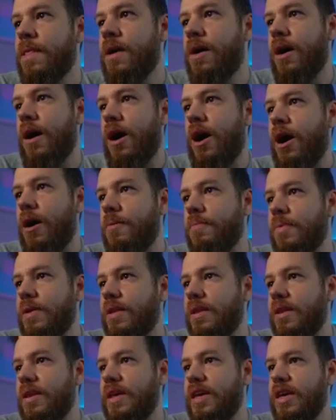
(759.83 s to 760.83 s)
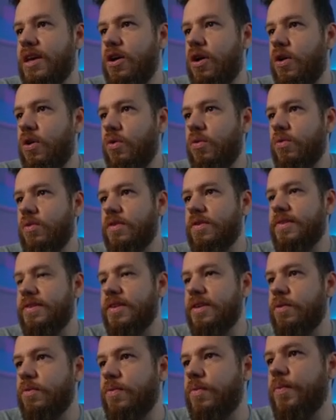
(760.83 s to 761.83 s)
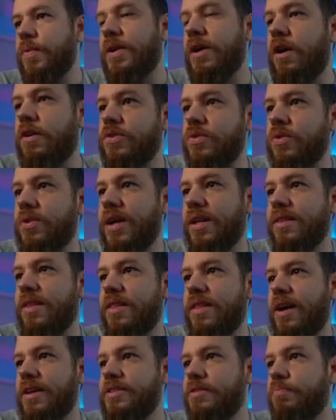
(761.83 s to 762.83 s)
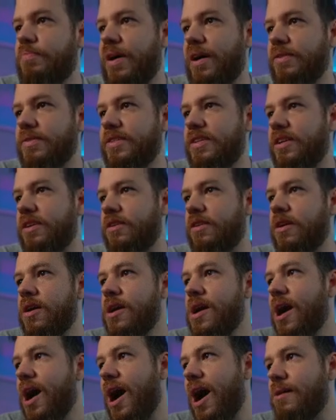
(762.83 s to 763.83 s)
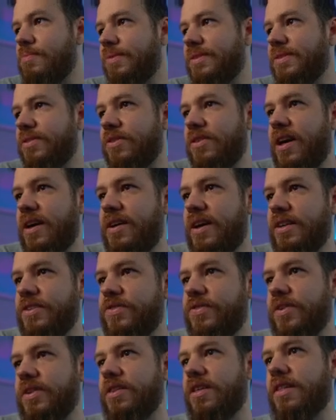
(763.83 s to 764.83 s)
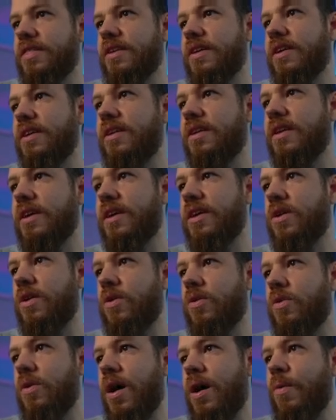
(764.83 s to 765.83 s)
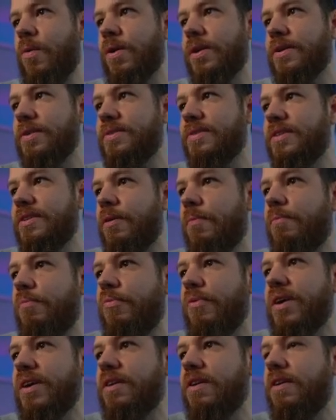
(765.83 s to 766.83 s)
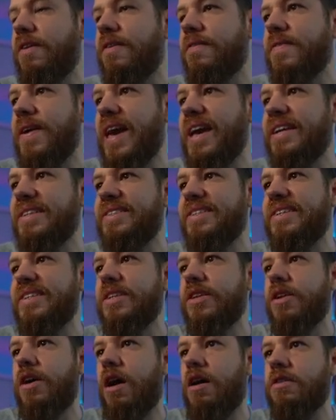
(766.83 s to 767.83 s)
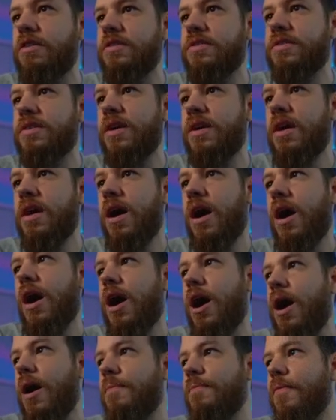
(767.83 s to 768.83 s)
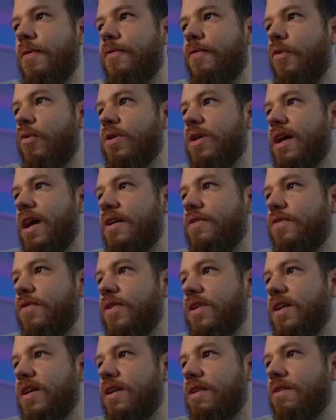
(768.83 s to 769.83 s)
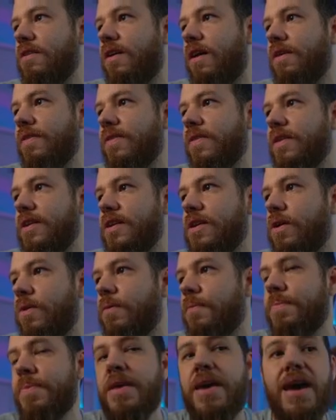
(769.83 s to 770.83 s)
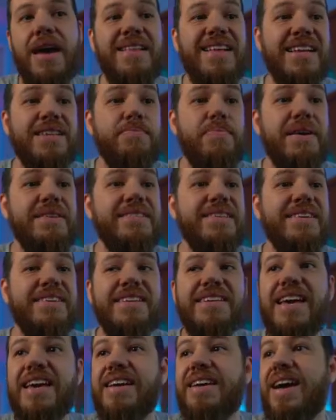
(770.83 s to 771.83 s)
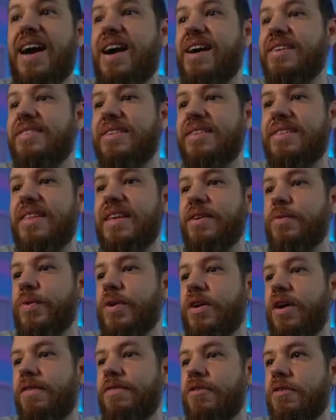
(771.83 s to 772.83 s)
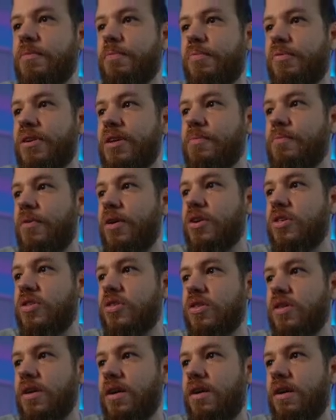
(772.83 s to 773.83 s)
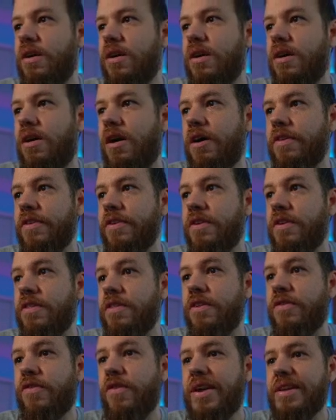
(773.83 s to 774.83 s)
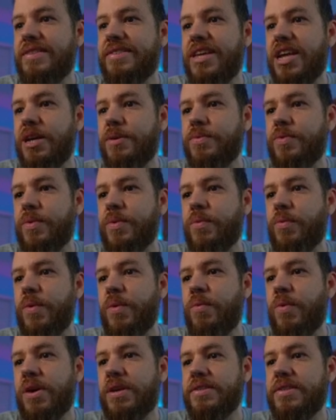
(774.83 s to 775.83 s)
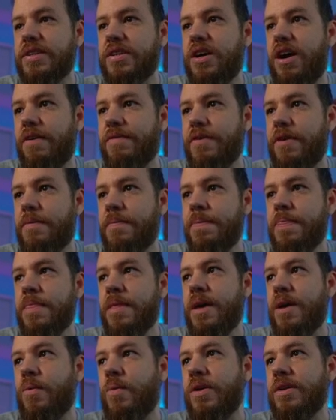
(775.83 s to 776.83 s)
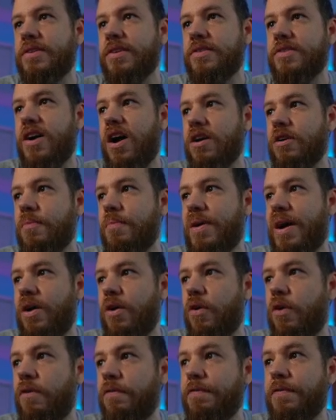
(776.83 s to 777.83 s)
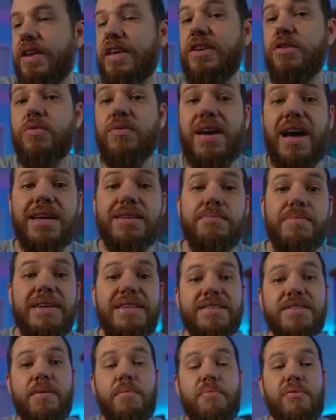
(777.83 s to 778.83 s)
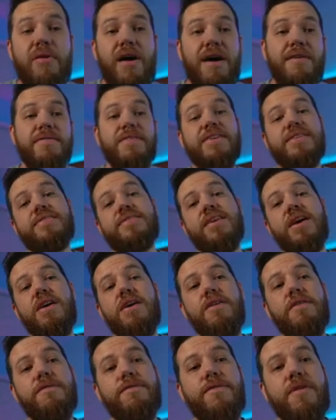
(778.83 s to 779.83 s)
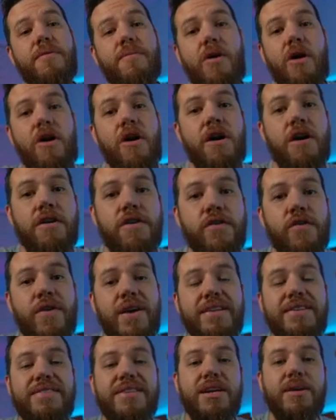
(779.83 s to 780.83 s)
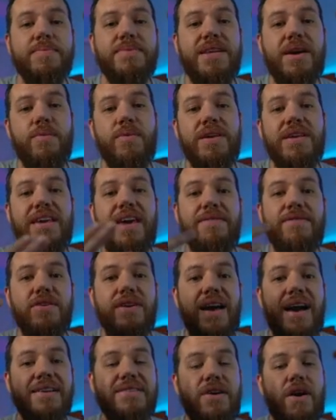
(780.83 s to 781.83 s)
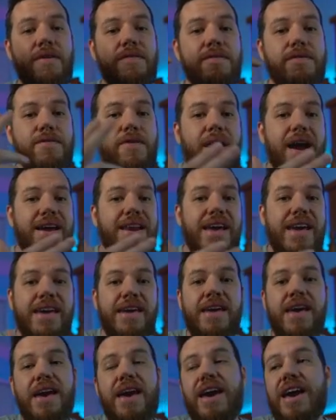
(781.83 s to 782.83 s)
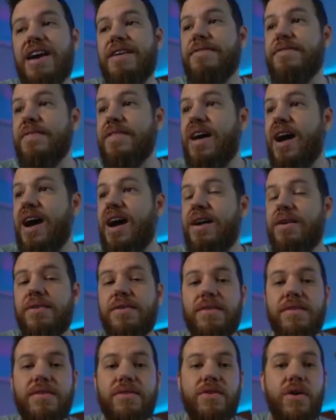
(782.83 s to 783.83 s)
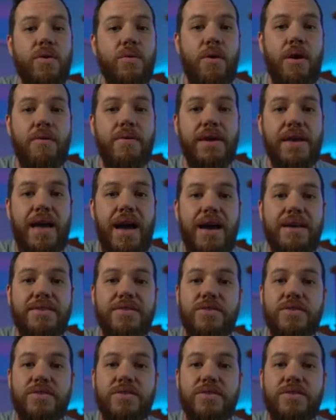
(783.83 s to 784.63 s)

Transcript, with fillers: Um, Neo, you see we also got the nice bounce here. I'm still not entering nothing in Neo. I want to see a break of $18 um, for an entry here on Neo. And that's basically it, guys. I think we covered pretty much uh, all the, the trade setups we, we wanted to cover, I wanted to talk about. Hopefully you guys made some profits from our trade setups that we gave you guys on Friday. If not, don't worry guys, there's